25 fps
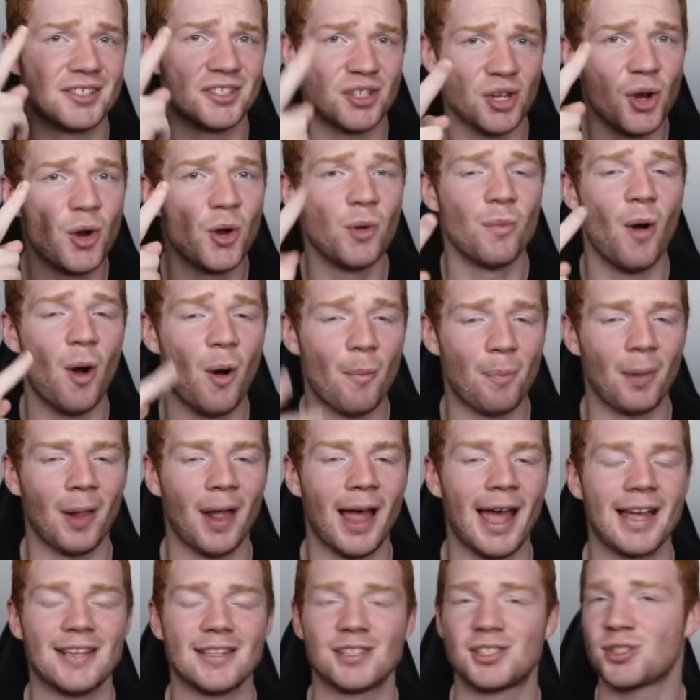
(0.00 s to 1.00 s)
two more
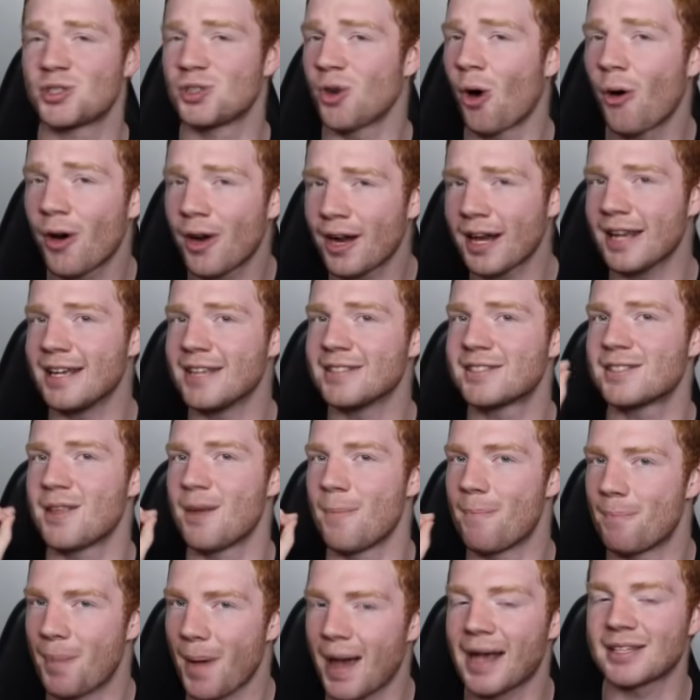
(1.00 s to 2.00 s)
players. Sure, it is
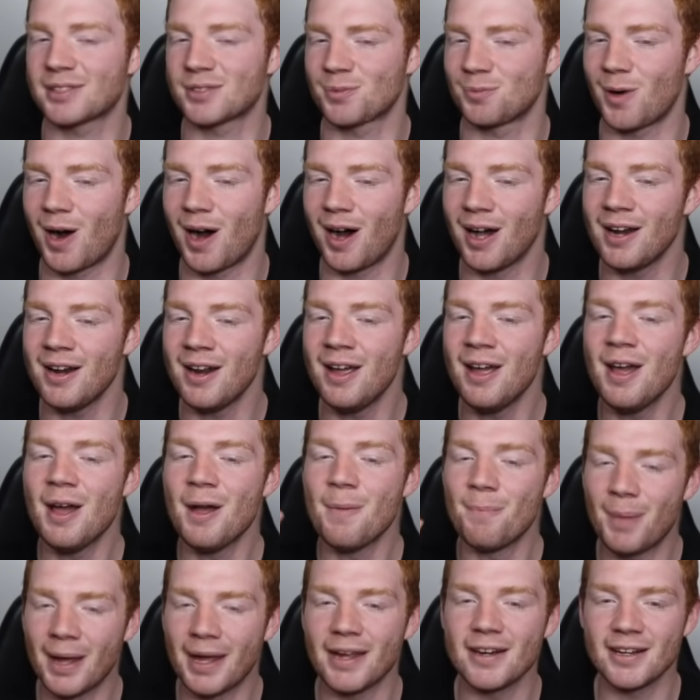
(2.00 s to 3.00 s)
the best one,
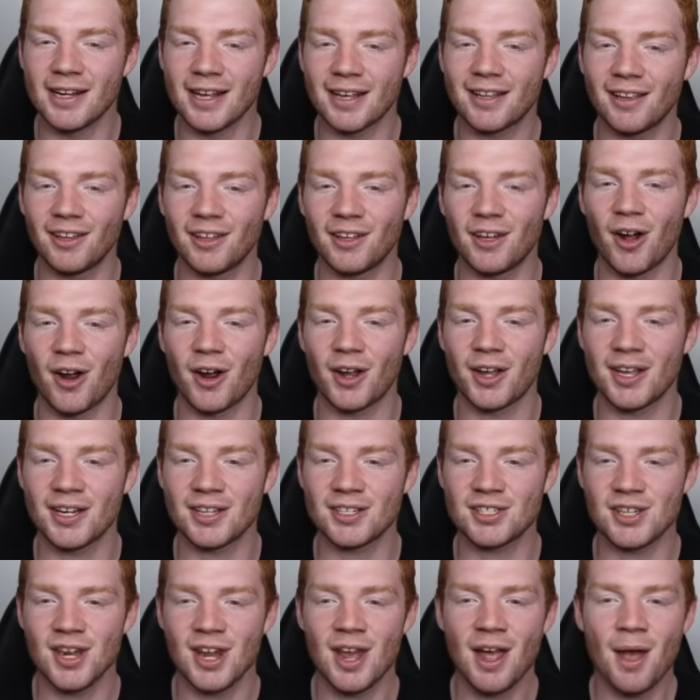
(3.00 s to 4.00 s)
being Nikola
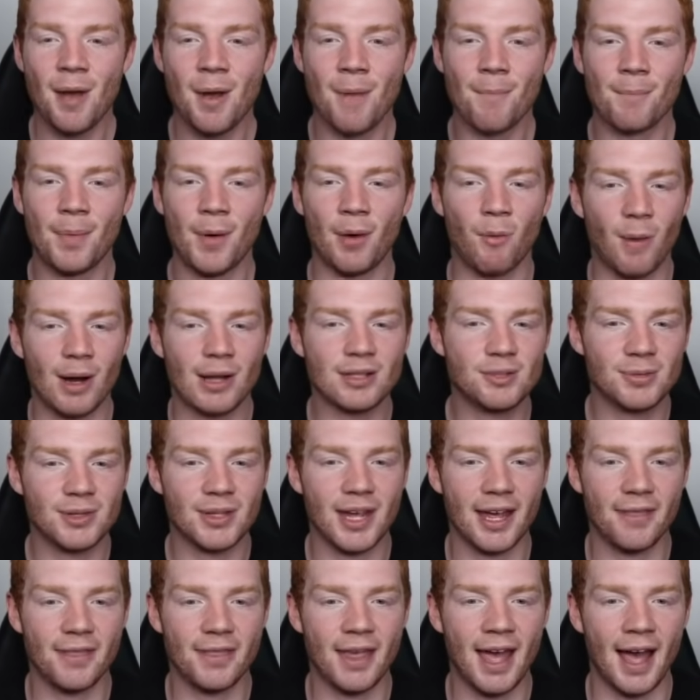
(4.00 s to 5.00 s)
Jokic. But once we
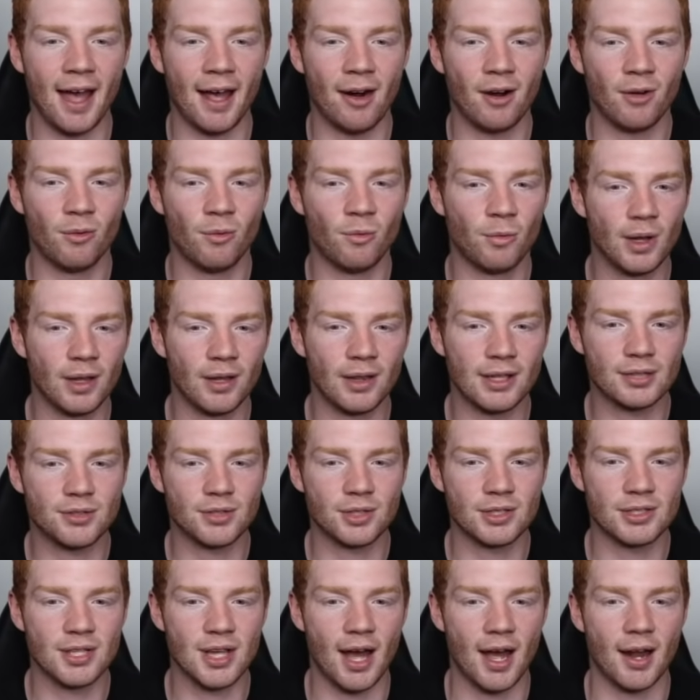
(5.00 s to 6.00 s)
get that, we're
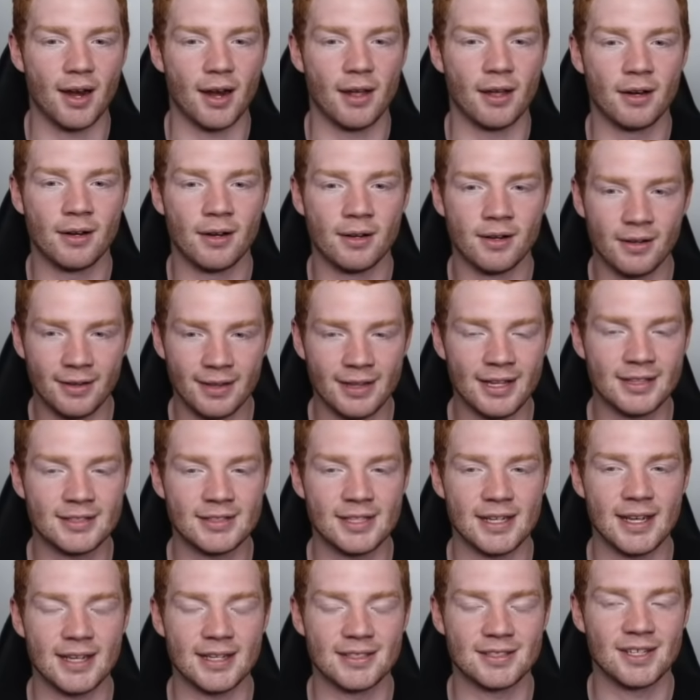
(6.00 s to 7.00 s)
literally done.
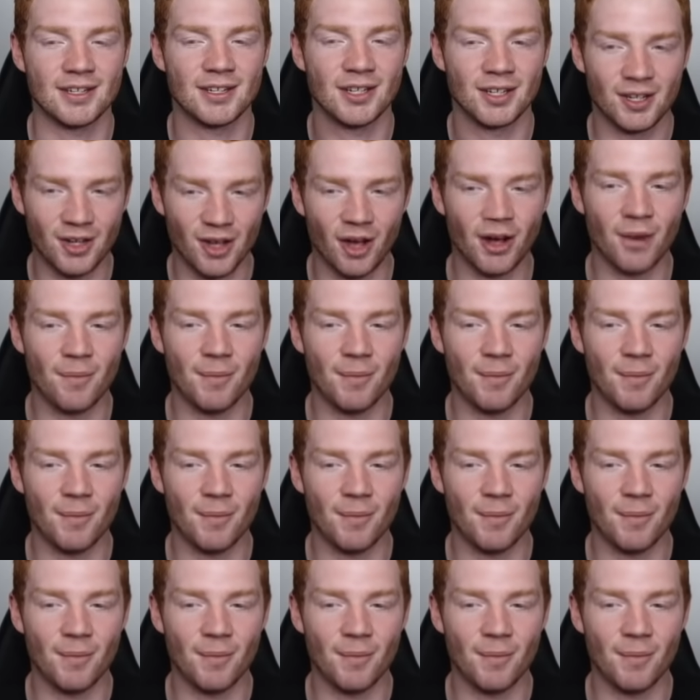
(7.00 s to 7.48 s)
This is gonna